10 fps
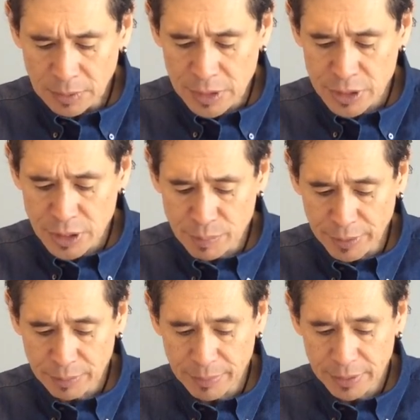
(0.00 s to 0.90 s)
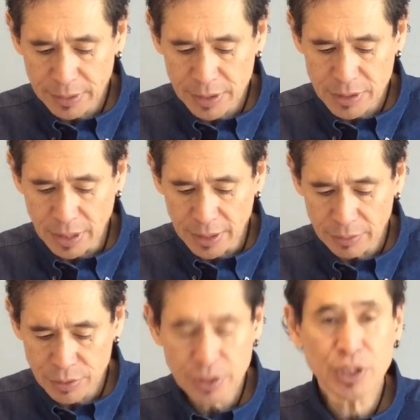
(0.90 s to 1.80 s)
The 6-month method is
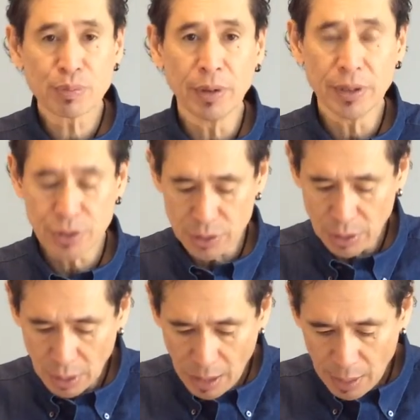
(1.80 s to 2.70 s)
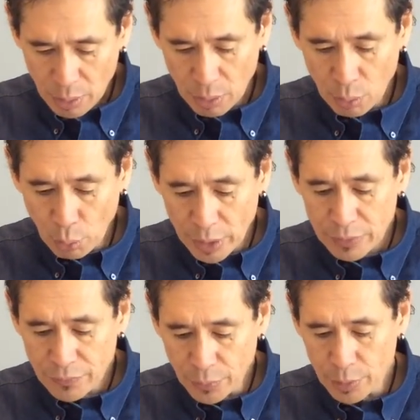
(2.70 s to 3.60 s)
either 6 months or
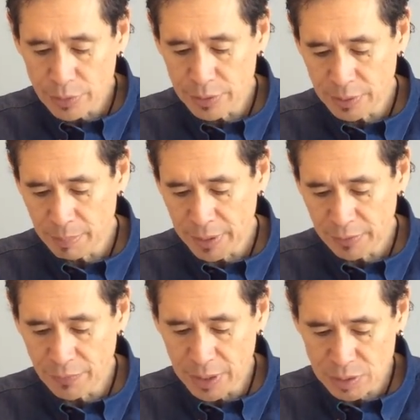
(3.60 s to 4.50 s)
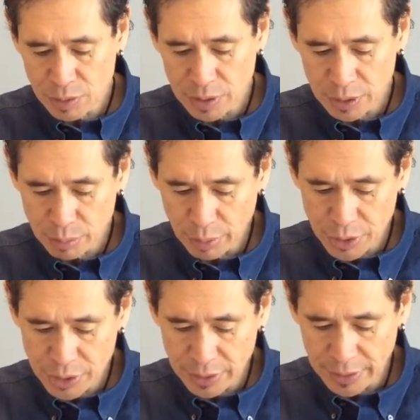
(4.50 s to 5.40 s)
1/4 of the manufacturer's
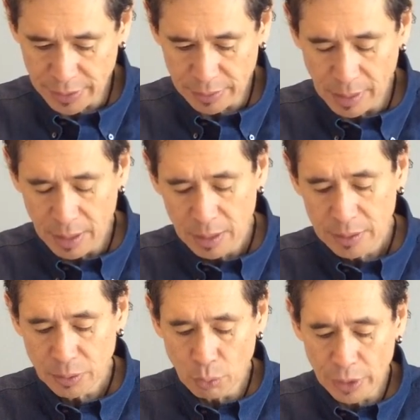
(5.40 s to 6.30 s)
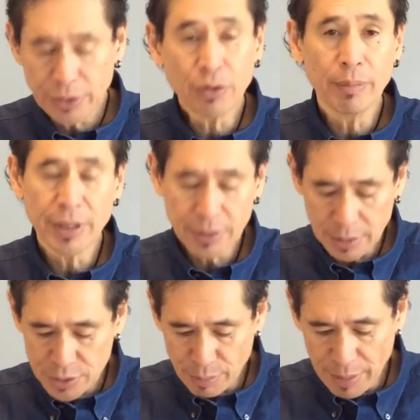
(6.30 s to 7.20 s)
expiration date. The 1-year
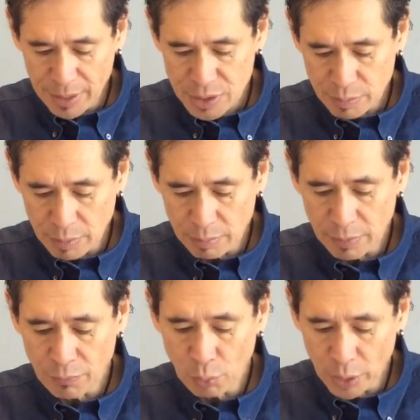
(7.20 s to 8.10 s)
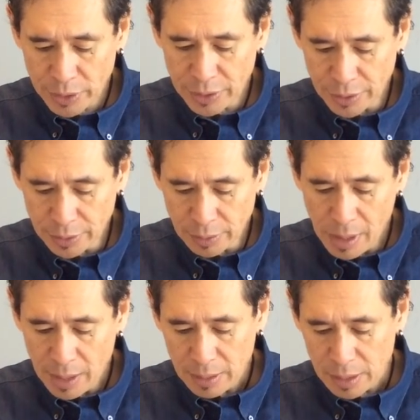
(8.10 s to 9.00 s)
method is a maximum of 1
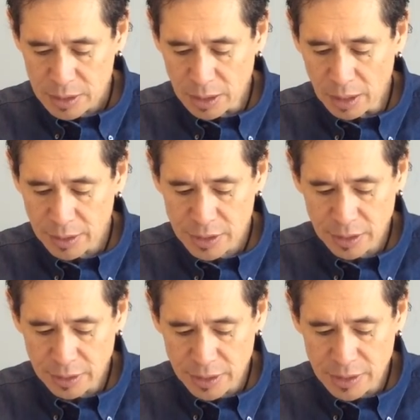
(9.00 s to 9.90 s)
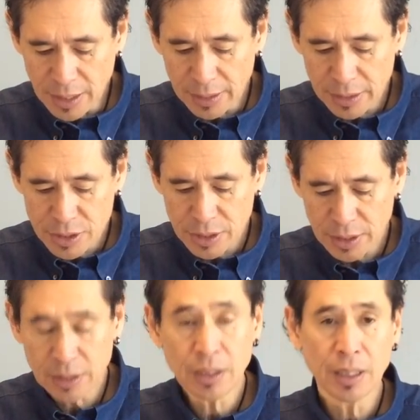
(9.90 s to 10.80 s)
year as long as it does not
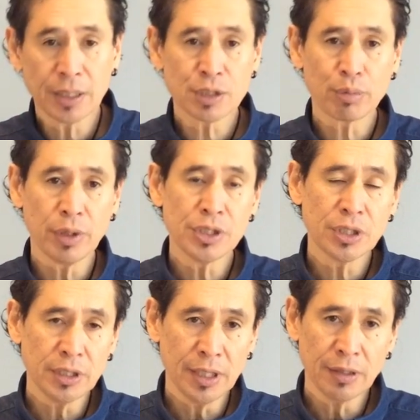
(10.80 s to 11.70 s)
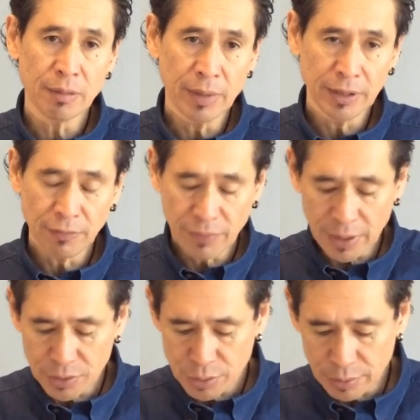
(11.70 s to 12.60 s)
exceed the expiration date of the
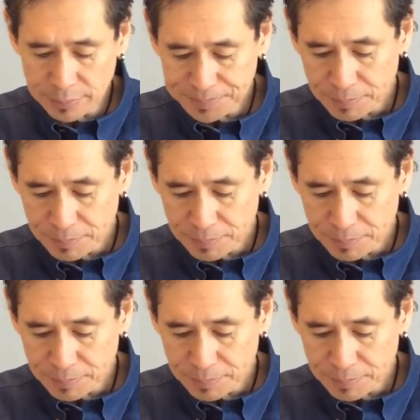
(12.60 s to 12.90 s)
manufacturer.